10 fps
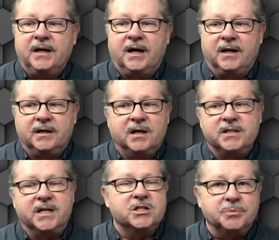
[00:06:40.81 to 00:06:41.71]
Uh, a
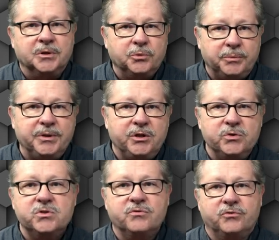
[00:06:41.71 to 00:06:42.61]
decimal would be
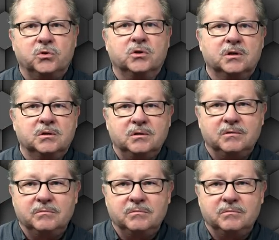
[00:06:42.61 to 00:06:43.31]
used for